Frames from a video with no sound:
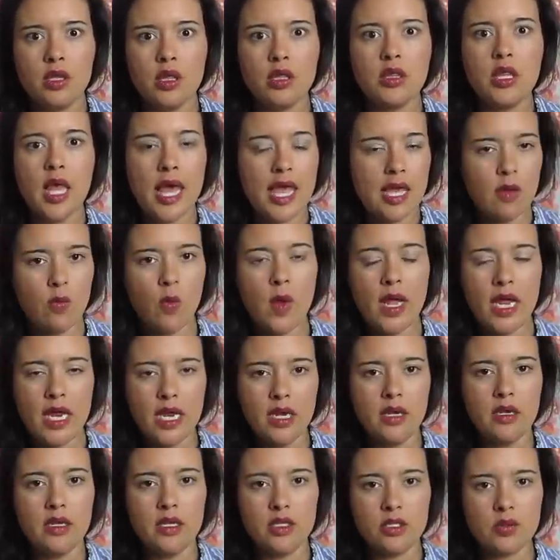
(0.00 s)

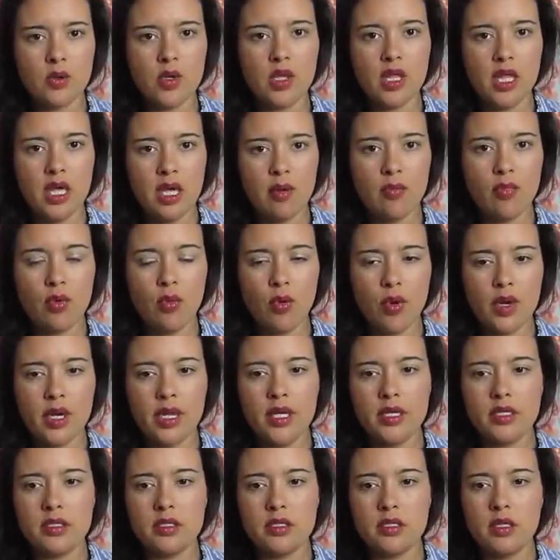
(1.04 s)
lightweight is really
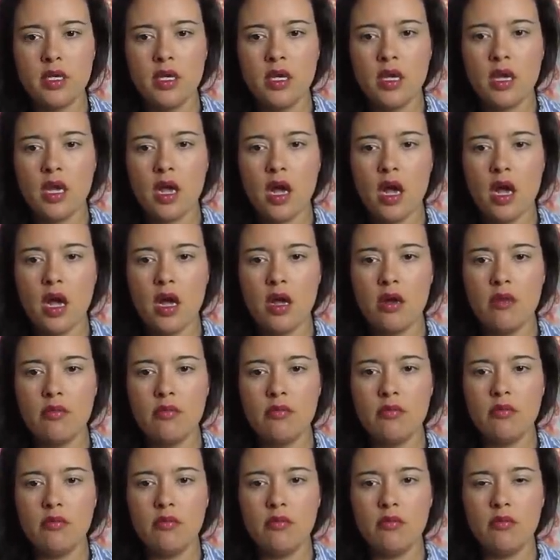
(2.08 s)
important,
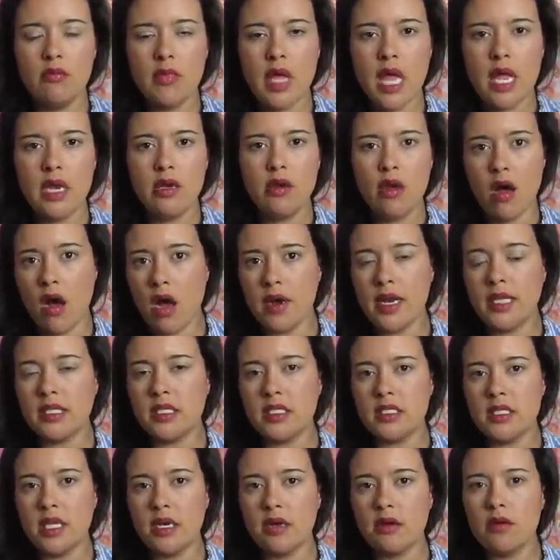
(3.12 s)
and not
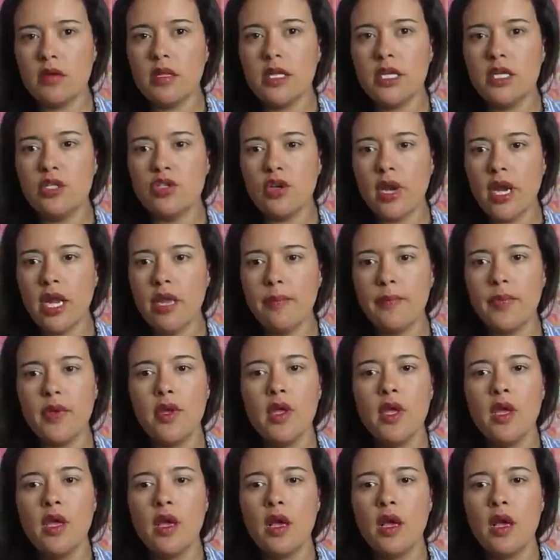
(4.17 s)
necessarily drape,